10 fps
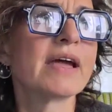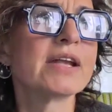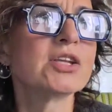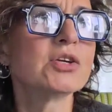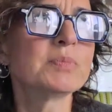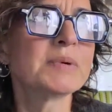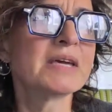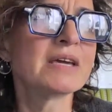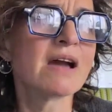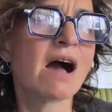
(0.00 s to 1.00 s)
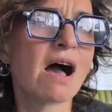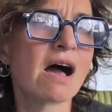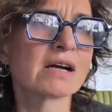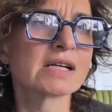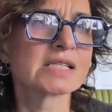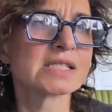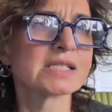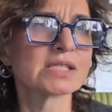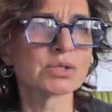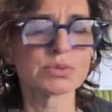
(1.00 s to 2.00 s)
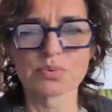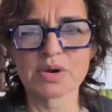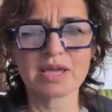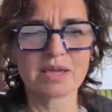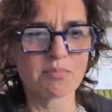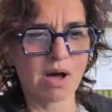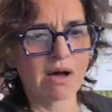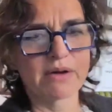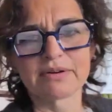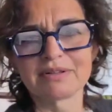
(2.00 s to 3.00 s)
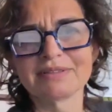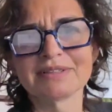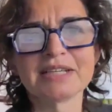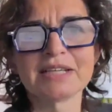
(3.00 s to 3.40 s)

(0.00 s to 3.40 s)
NUP-HOX3 model.